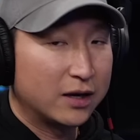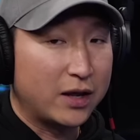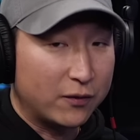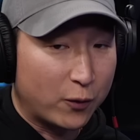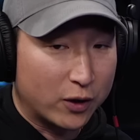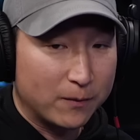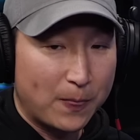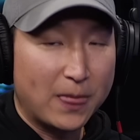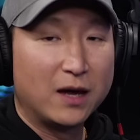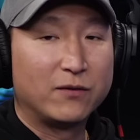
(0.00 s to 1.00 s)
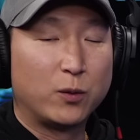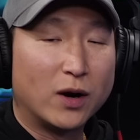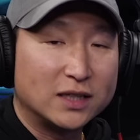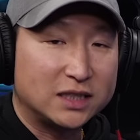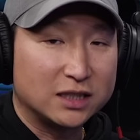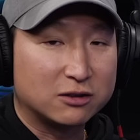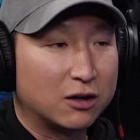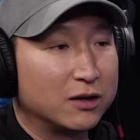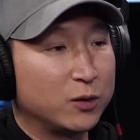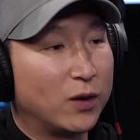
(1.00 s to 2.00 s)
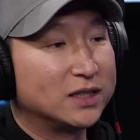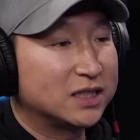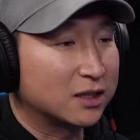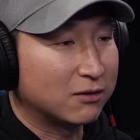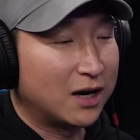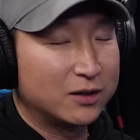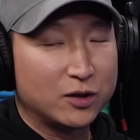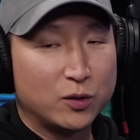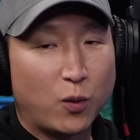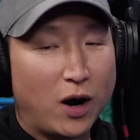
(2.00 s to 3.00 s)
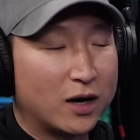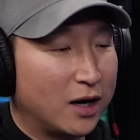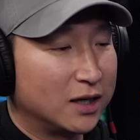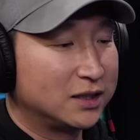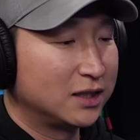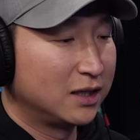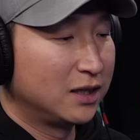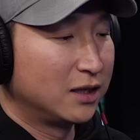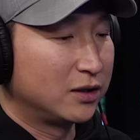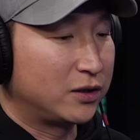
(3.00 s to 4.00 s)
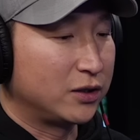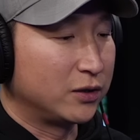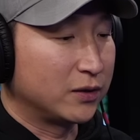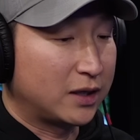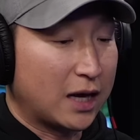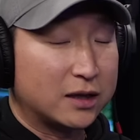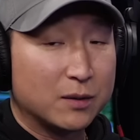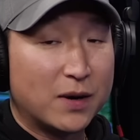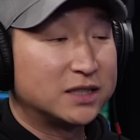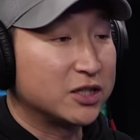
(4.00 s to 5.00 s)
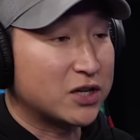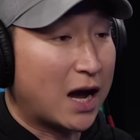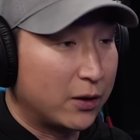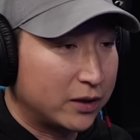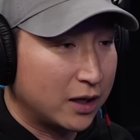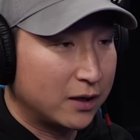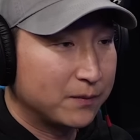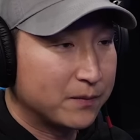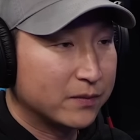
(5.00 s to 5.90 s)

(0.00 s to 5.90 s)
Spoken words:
Therefore, if you want to see us grow, you want to stick around, you want us to get the message out there,